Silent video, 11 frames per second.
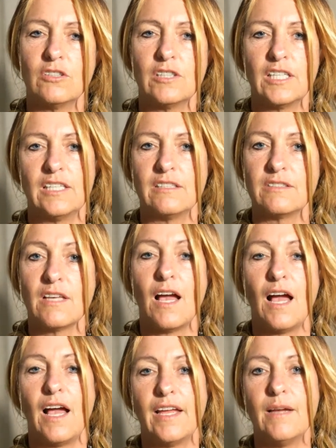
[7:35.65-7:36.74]
I am the
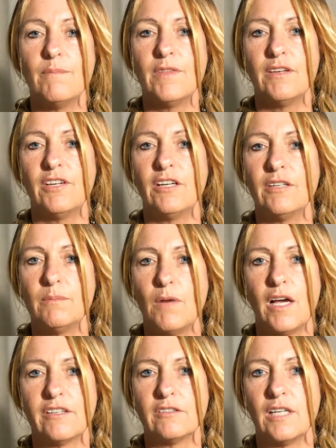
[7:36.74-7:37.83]
very model of a
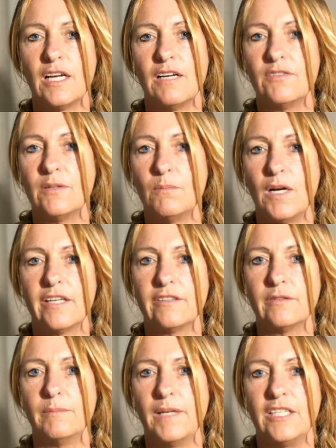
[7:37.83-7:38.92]
modern major
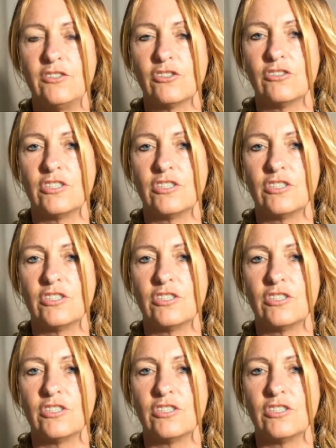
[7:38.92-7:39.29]
general.